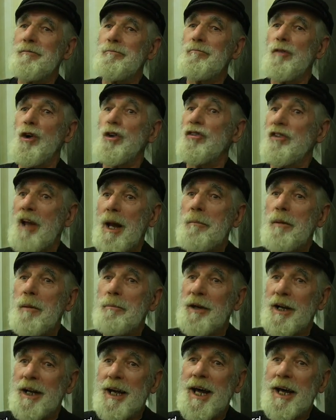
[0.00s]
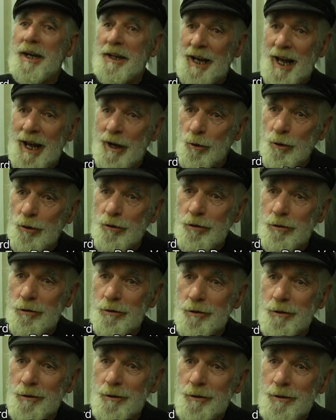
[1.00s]
Osama bin Laden out,
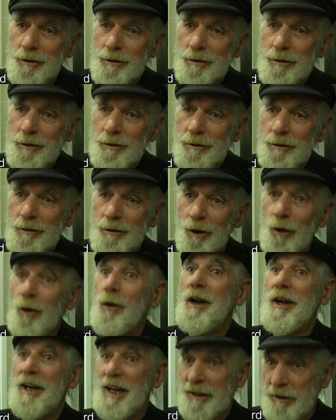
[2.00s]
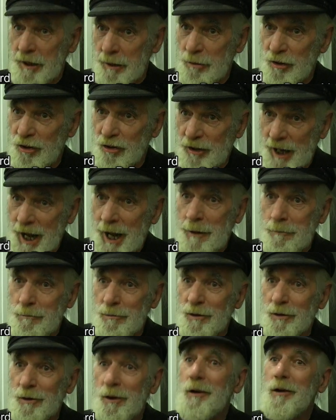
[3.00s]
or let him escape,
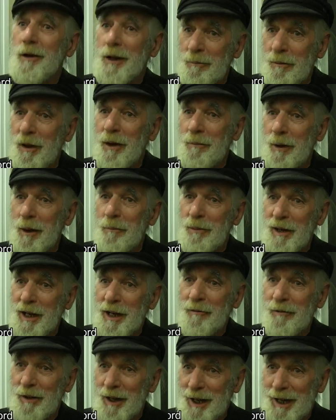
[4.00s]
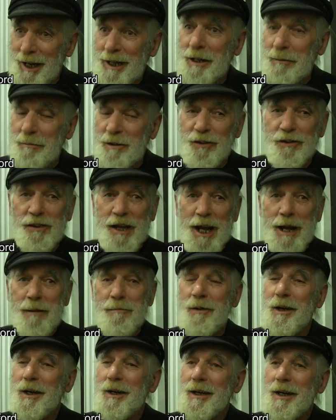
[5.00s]
I believe they let him escape.
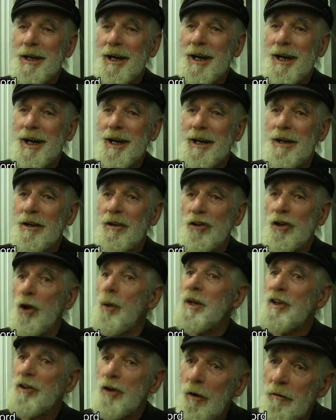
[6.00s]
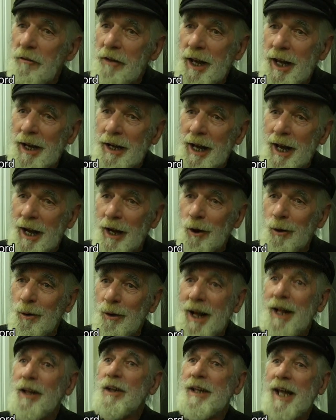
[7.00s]
So he's not there now.
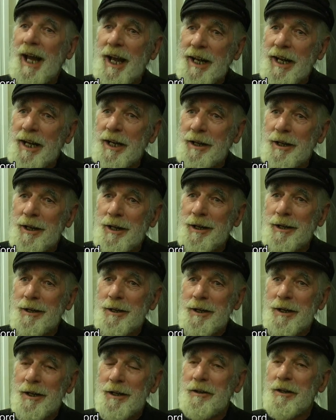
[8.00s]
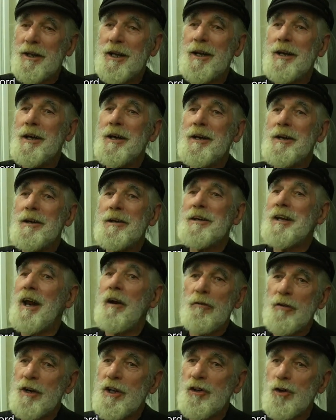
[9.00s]
Al-Qaeda and the
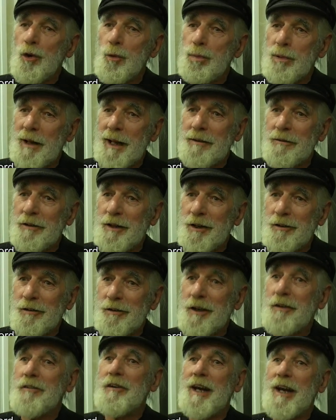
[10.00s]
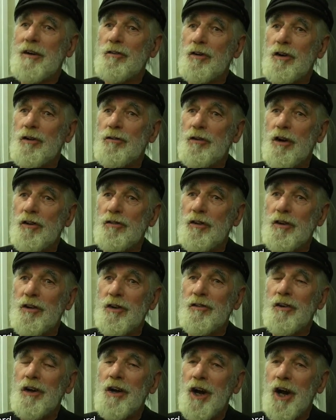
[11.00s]
terrorists who plan these international
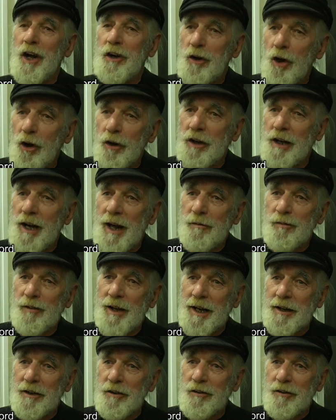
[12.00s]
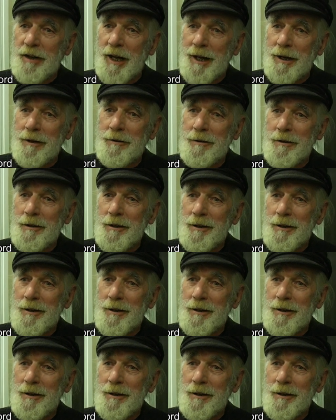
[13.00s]
atrocities are not in Afghanistan.